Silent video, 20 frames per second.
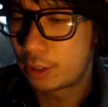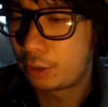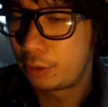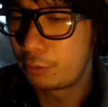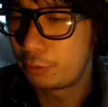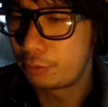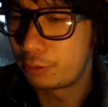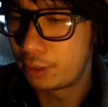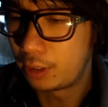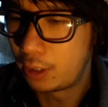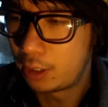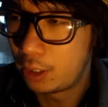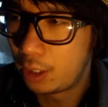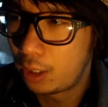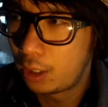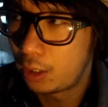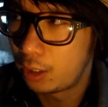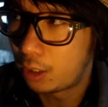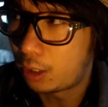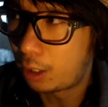kind of,
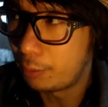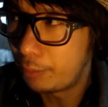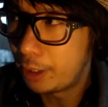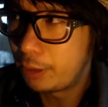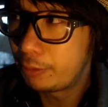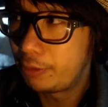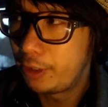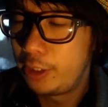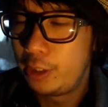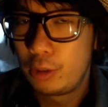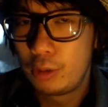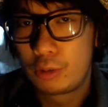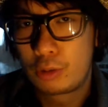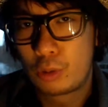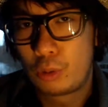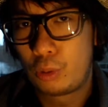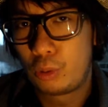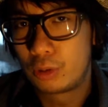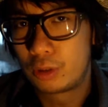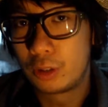I made a video
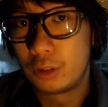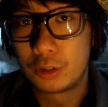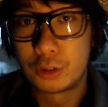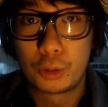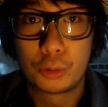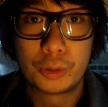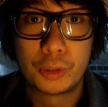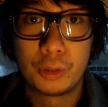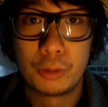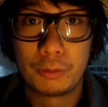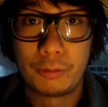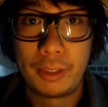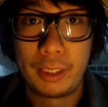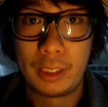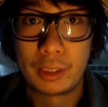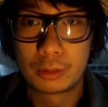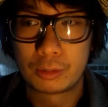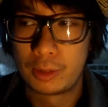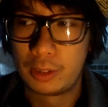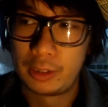called "Consulting Your
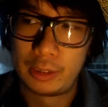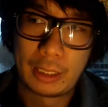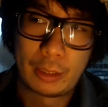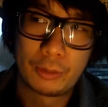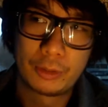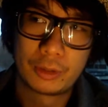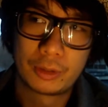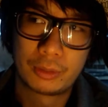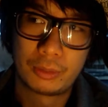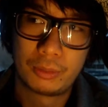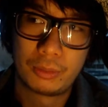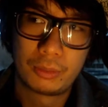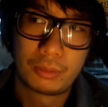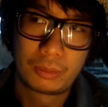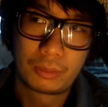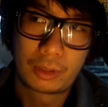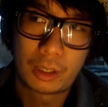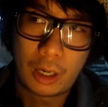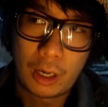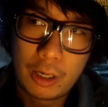Feelings," right? And that was
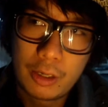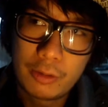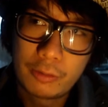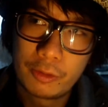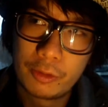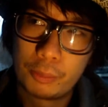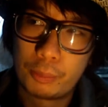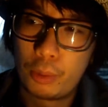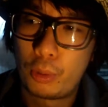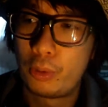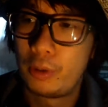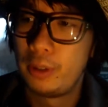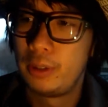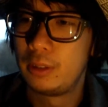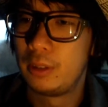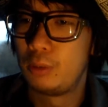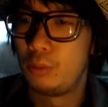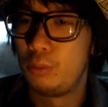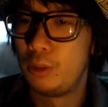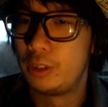kind of the
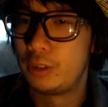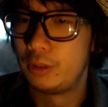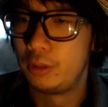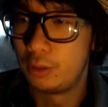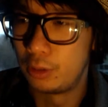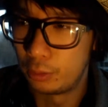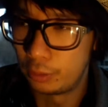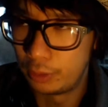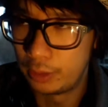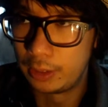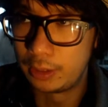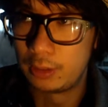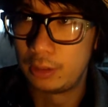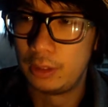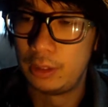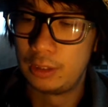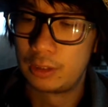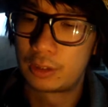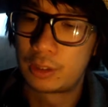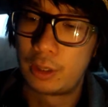point at which, you know,
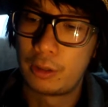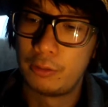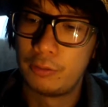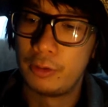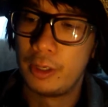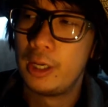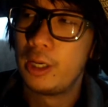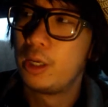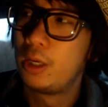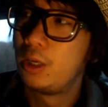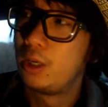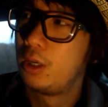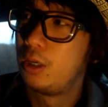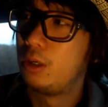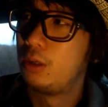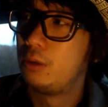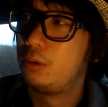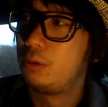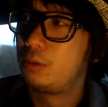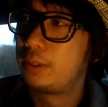this kind of
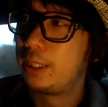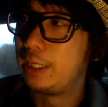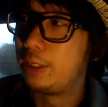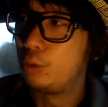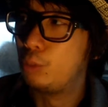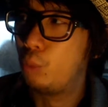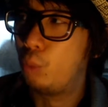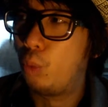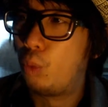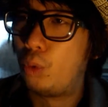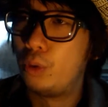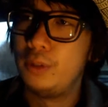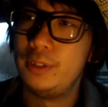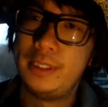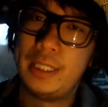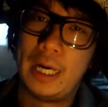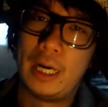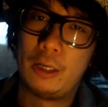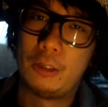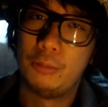getting worn
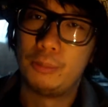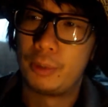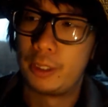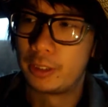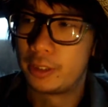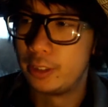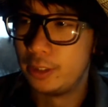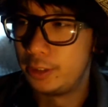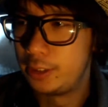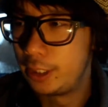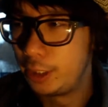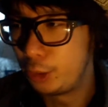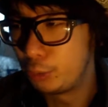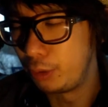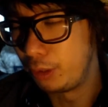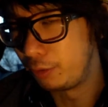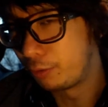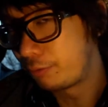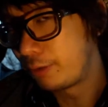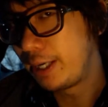down by
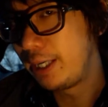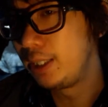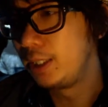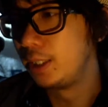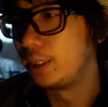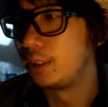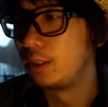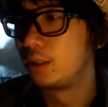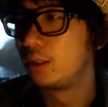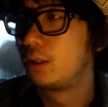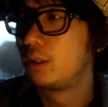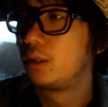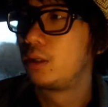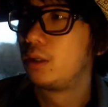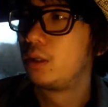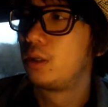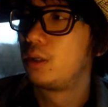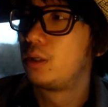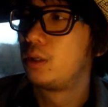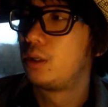continually failing
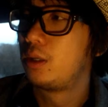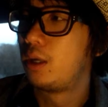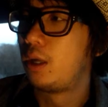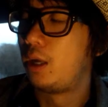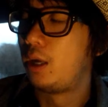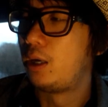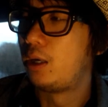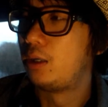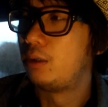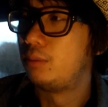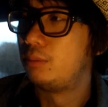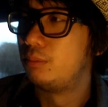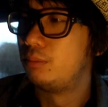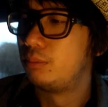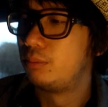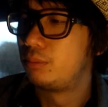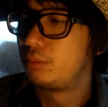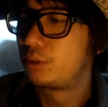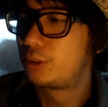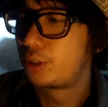
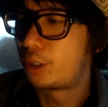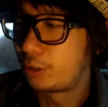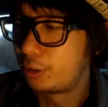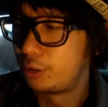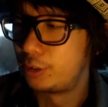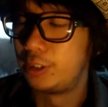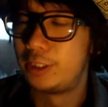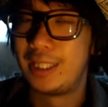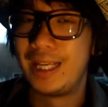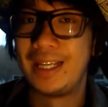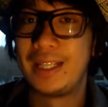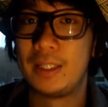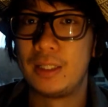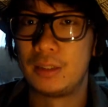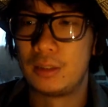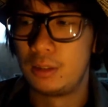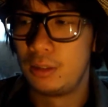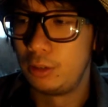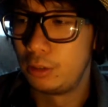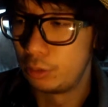started to take
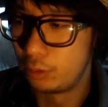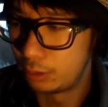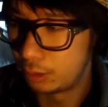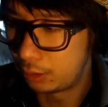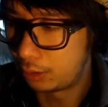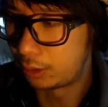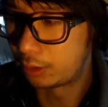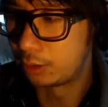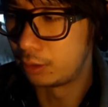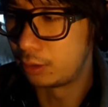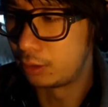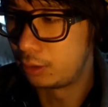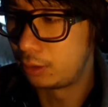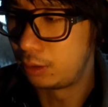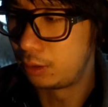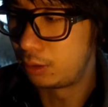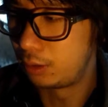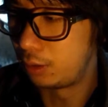it, you know, like a